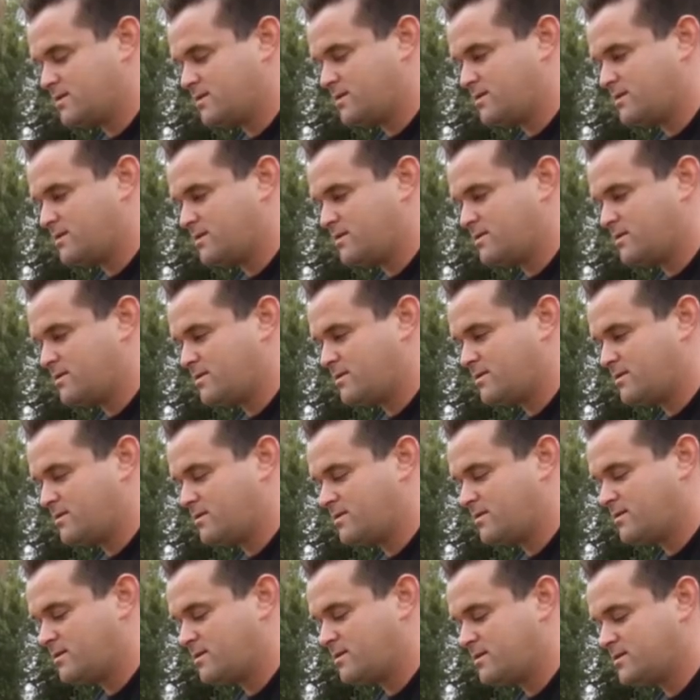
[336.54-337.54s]
you to notice is
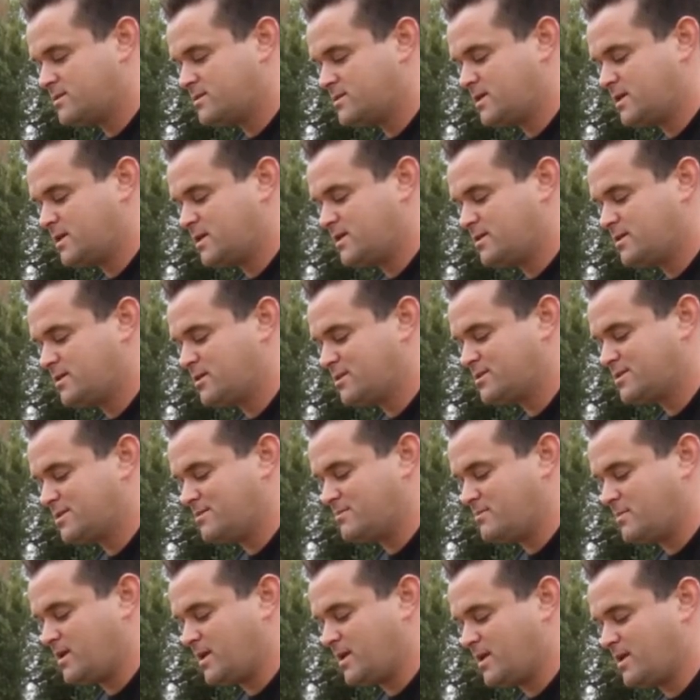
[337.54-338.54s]
that later on,
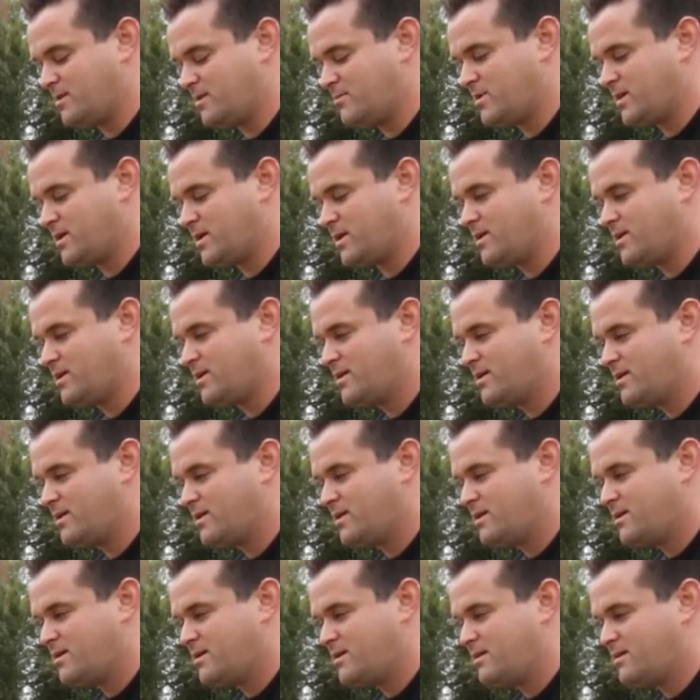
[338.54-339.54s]
I will show you how to phase
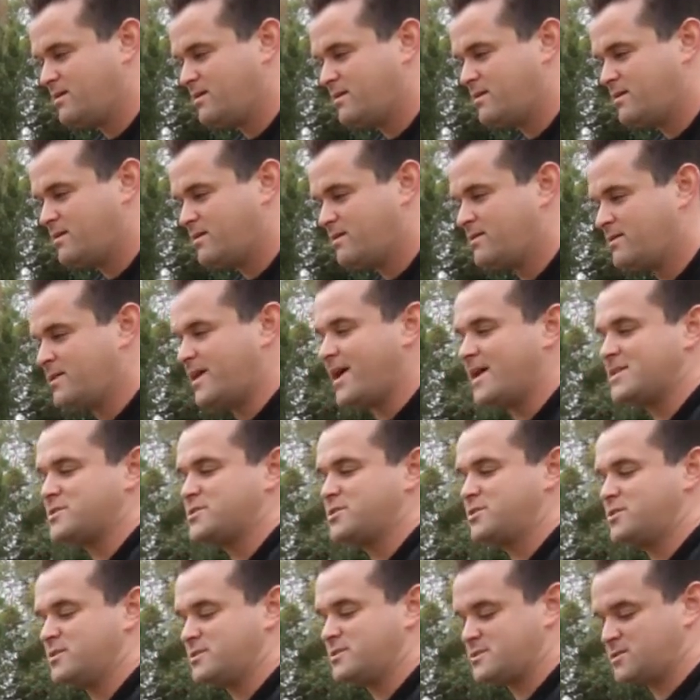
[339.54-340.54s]
out the treats that I'm
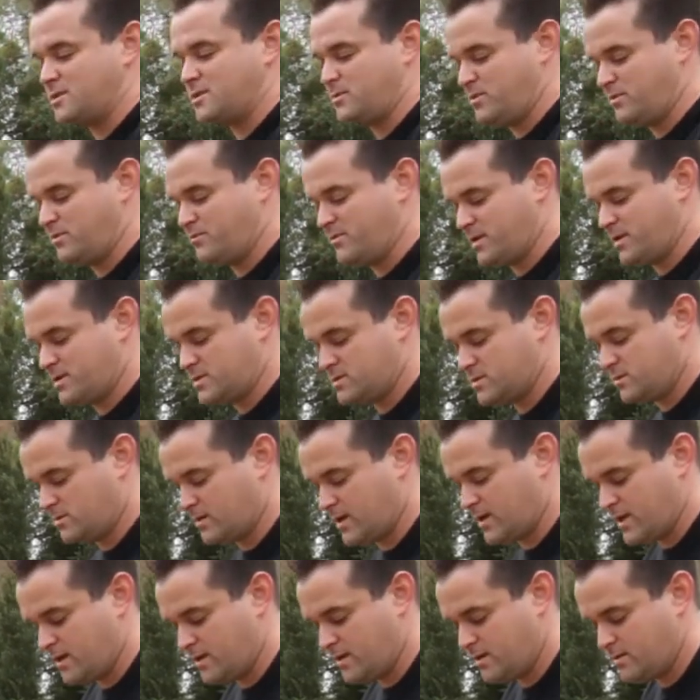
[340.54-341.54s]
using in this
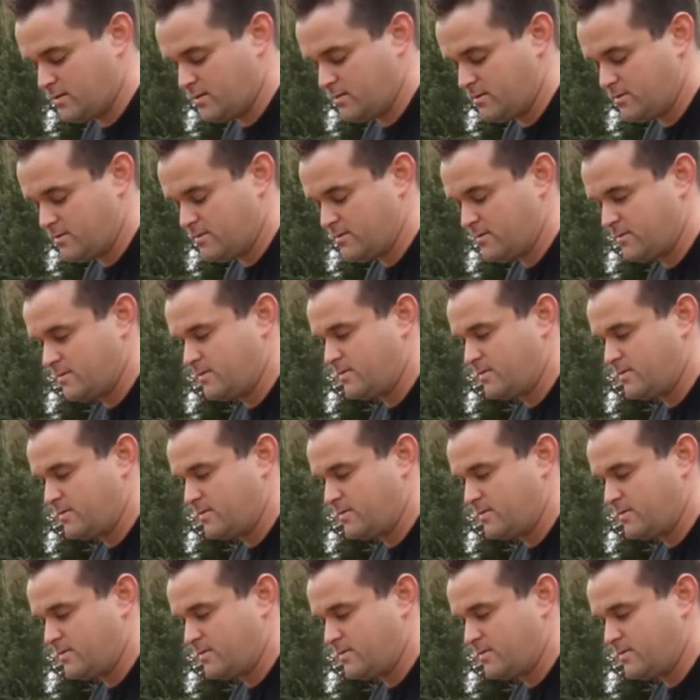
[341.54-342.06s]
exercise, because